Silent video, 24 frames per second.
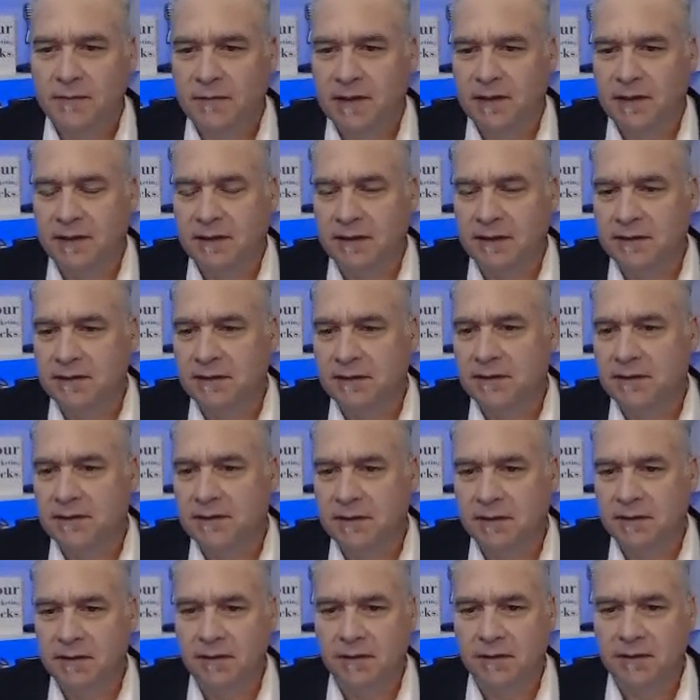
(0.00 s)

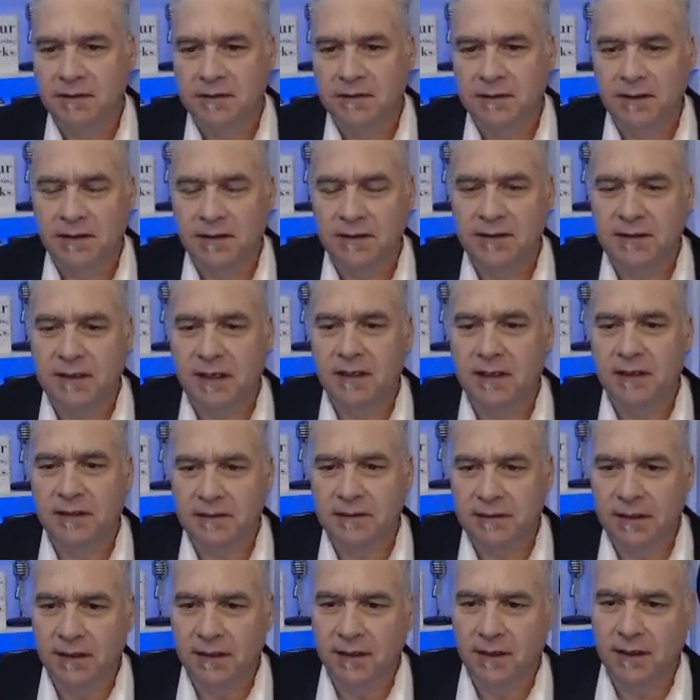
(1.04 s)
to the
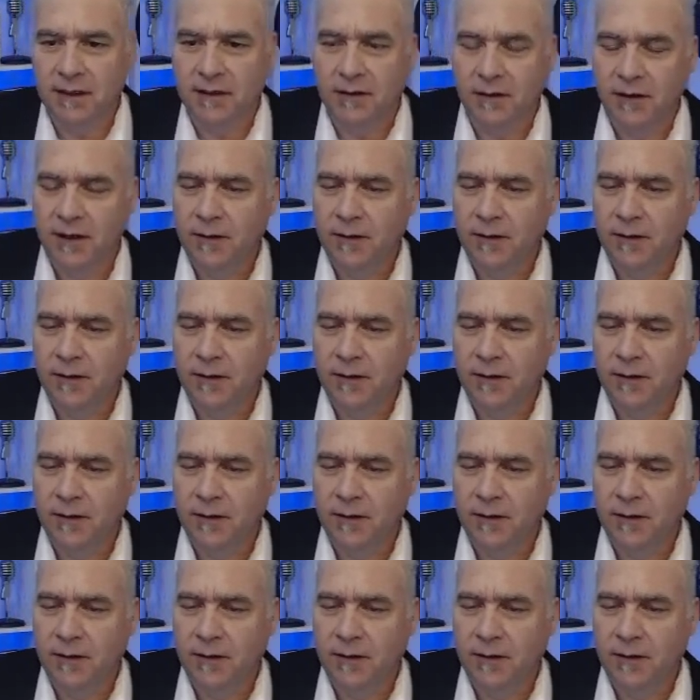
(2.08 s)
attendees at our